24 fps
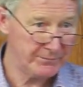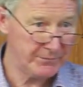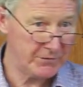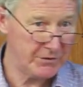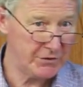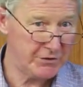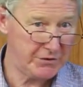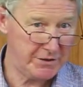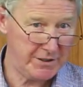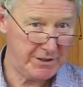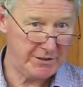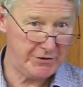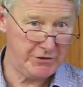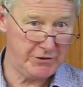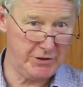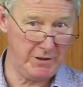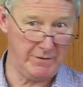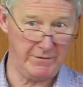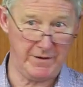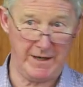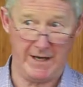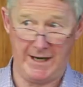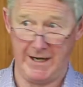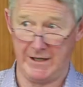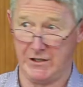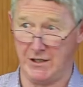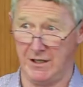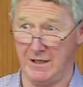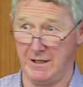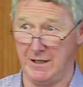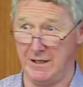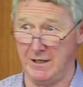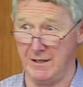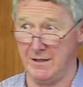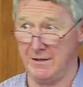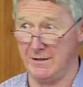This test server
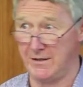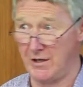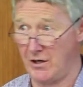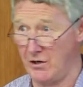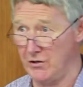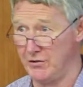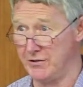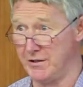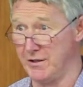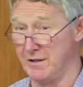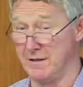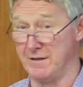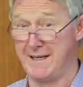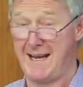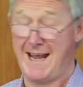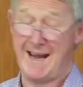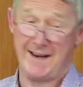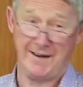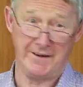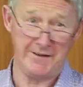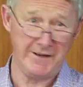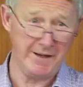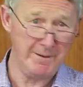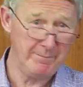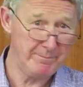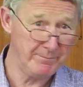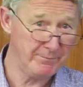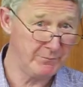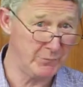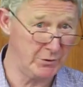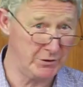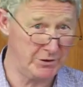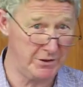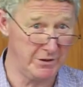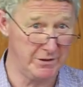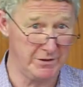actually is hosted in Canada,
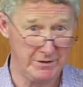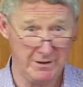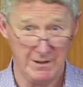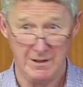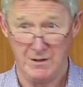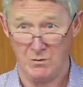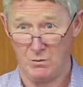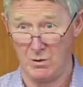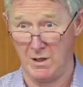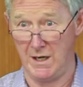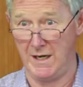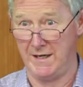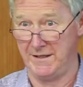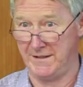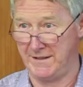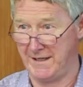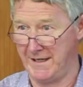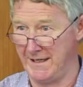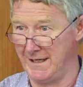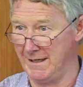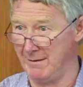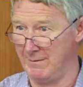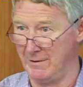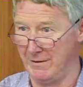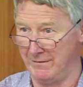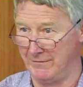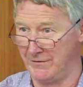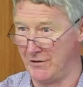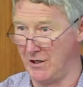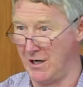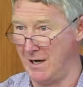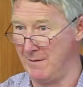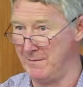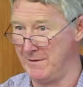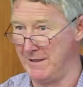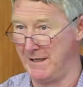which is why it's taking a bit of
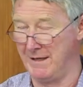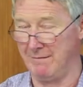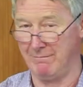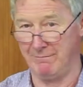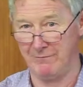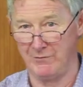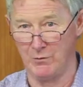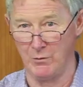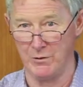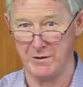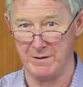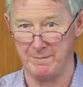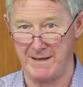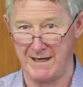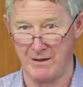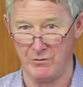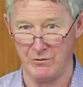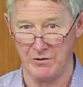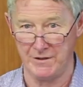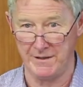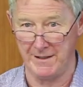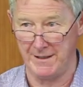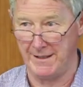time to get forward and backwards.